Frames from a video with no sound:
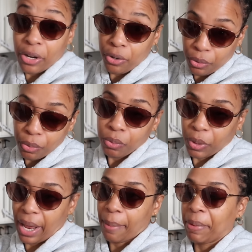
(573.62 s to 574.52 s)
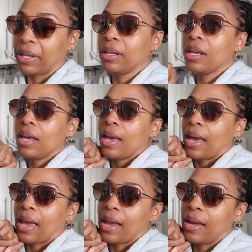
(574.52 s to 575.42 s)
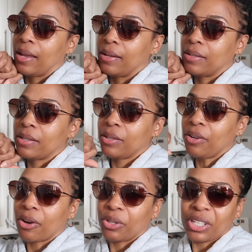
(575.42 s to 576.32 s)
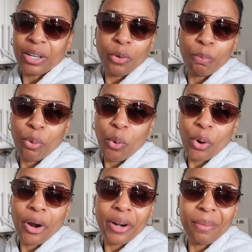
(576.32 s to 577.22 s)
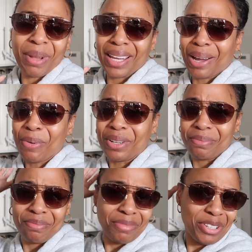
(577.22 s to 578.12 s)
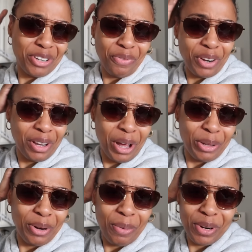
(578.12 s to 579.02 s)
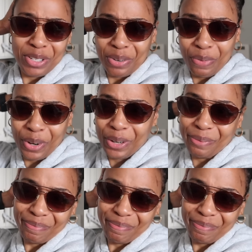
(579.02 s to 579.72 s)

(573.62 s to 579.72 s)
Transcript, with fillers: knew would happen. And you know, you get a little bored. I'm like, I want a different color, I want a different